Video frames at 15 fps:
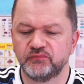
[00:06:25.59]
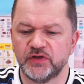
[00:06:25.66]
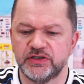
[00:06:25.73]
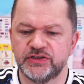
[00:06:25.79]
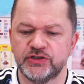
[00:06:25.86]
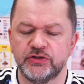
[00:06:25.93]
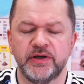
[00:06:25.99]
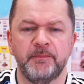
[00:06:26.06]

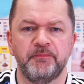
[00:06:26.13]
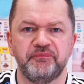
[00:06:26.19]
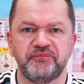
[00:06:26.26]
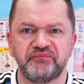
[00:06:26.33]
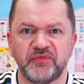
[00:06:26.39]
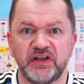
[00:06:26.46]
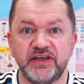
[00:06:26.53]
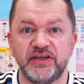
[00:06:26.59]
So
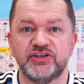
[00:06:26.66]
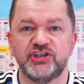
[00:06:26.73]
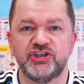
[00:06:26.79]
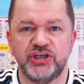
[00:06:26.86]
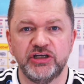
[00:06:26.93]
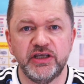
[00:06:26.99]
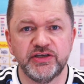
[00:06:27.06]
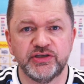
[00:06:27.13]
it's
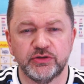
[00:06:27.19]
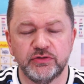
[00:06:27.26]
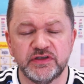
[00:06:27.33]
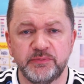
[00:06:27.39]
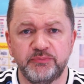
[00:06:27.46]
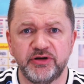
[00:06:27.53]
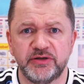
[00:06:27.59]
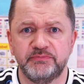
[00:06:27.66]
chili sauce,
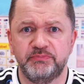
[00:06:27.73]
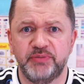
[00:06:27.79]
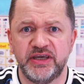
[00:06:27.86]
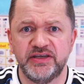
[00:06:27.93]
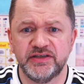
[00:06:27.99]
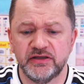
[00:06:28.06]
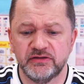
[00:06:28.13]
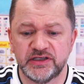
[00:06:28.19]
but it's
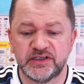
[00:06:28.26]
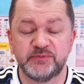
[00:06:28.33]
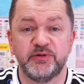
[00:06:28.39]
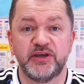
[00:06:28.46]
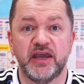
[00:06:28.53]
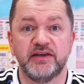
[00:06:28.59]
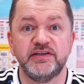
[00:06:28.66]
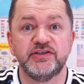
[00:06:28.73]
basically
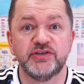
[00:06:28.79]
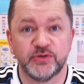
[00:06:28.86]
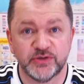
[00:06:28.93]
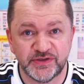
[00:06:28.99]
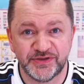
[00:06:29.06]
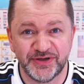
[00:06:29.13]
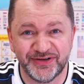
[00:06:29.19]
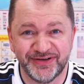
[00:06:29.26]
spaghetti
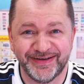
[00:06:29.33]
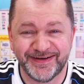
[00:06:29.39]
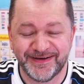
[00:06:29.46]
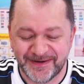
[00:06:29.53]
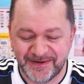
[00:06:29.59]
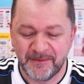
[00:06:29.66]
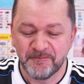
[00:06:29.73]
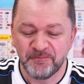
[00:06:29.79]
sauce.
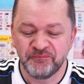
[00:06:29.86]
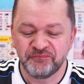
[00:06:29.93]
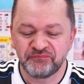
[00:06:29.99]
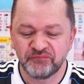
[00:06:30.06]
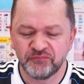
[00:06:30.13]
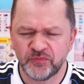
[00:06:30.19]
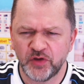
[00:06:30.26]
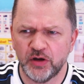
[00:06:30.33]

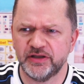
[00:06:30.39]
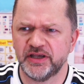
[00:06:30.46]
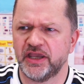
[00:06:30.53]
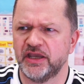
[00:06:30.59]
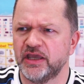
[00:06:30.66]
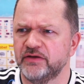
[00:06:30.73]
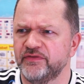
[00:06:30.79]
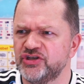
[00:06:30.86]
Or like
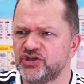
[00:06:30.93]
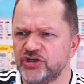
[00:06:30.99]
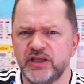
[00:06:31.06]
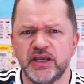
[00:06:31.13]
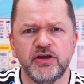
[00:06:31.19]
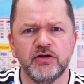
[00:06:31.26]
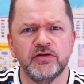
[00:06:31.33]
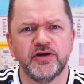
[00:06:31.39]
a kind of a
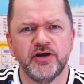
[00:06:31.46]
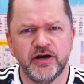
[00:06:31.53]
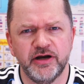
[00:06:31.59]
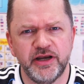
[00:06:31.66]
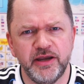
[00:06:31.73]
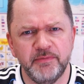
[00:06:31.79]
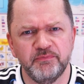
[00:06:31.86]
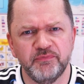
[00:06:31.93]
chili con
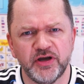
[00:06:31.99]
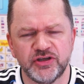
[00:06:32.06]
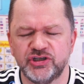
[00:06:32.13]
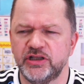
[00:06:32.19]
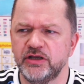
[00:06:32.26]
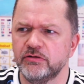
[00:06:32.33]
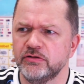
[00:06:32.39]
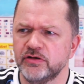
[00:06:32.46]
carne. A
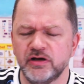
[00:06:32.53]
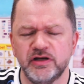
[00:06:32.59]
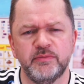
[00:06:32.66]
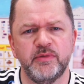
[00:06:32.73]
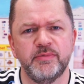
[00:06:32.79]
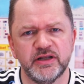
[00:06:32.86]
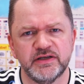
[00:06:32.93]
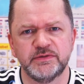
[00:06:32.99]
chili con carne,
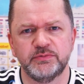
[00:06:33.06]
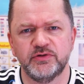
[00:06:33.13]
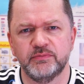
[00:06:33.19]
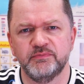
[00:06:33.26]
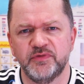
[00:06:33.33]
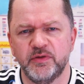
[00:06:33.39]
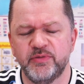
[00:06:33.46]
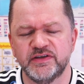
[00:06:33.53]
maybe that's
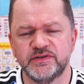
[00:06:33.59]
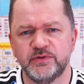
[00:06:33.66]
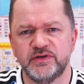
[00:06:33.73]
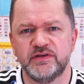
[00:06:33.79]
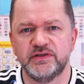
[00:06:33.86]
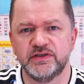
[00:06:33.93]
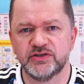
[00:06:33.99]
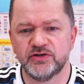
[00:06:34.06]
what the best way
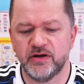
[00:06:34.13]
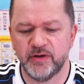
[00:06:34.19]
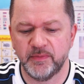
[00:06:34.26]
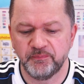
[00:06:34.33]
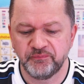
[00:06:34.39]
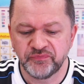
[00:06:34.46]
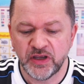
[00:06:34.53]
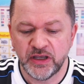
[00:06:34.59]
to describe
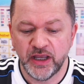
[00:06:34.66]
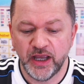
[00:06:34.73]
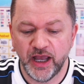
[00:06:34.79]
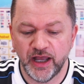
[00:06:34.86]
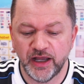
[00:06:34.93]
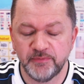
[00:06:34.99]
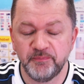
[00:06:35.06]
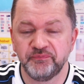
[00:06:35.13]
it.
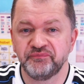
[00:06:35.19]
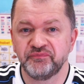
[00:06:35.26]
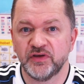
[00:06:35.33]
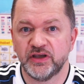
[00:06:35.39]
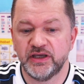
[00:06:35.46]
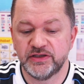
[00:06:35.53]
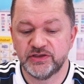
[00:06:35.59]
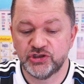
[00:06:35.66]
And
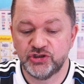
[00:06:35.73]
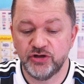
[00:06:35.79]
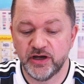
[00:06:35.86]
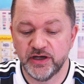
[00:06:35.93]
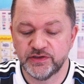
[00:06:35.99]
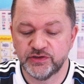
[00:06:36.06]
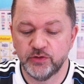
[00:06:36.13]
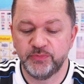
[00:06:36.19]
it's
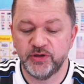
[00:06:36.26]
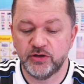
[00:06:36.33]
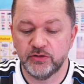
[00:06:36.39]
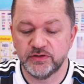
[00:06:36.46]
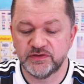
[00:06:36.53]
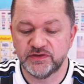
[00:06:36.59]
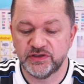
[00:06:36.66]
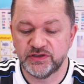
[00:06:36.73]
dry, so
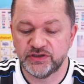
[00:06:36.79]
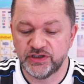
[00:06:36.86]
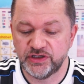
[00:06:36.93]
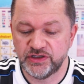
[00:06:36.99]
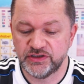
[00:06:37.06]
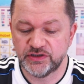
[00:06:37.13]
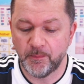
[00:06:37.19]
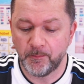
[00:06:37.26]
because this
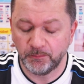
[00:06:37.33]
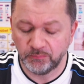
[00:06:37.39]
is